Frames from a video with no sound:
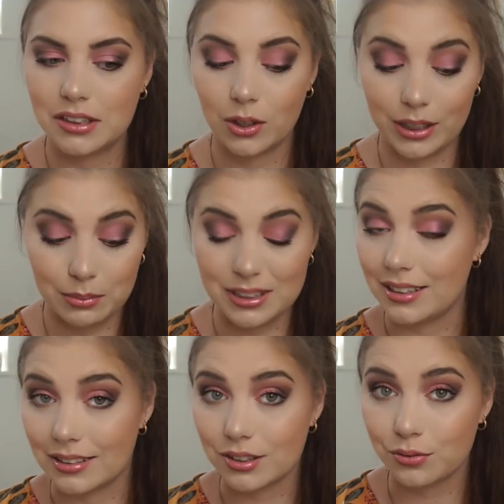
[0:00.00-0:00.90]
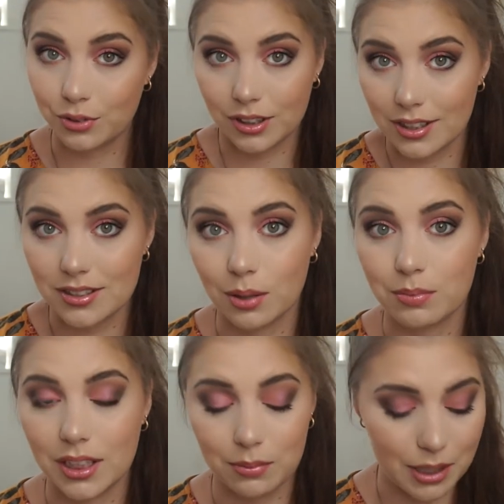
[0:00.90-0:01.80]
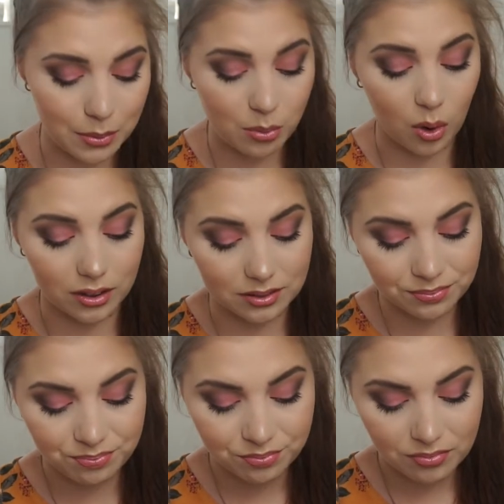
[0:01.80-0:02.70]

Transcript: or empties for this update. Maybe one,